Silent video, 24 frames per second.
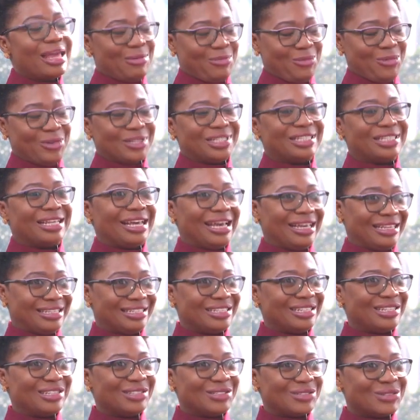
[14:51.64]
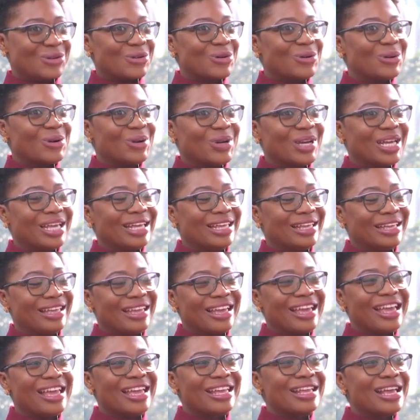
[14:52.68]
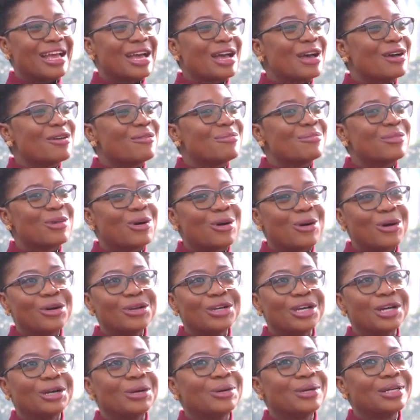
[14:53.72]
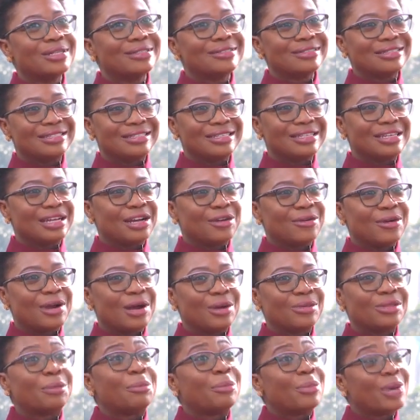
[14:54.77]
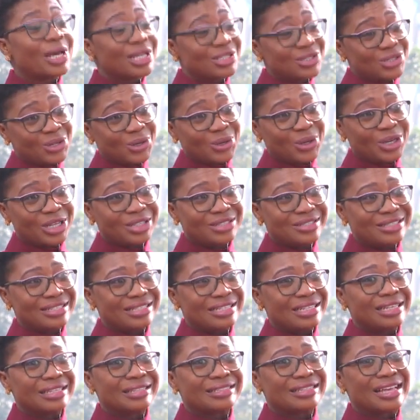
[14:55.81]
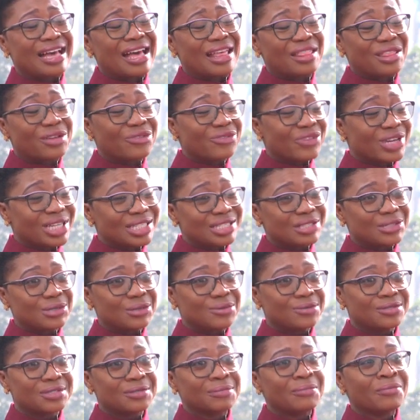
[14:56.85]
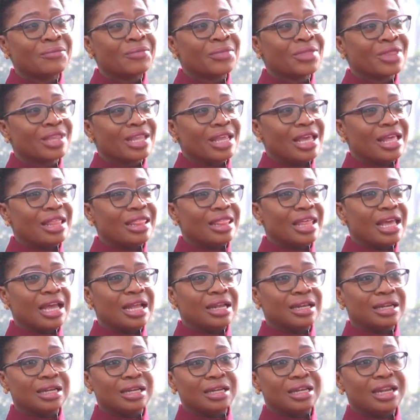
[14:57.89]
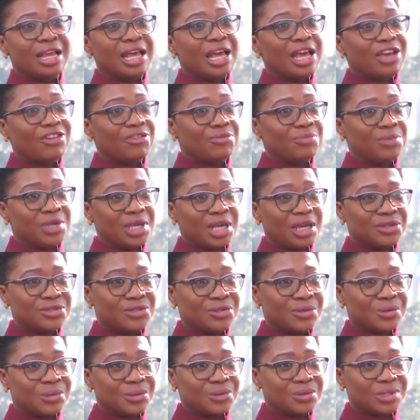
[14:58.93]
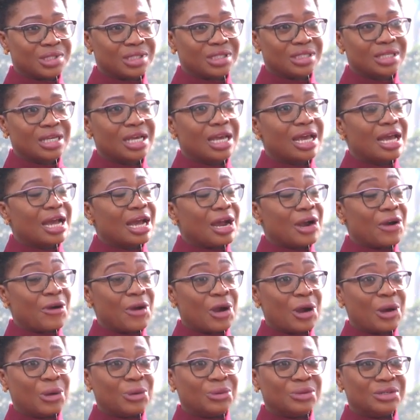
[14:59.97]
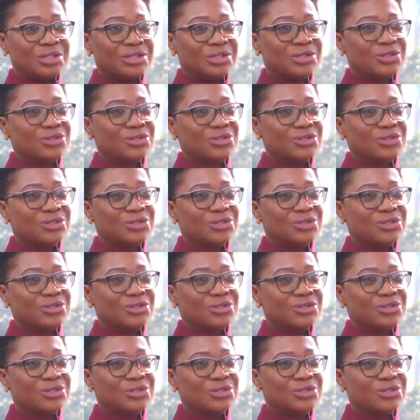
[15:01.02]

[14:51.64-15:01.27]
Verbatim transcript: Precisely. Wow. So um, all you're going to see around, the best you're going to see is other vessels and then the FPSOs around.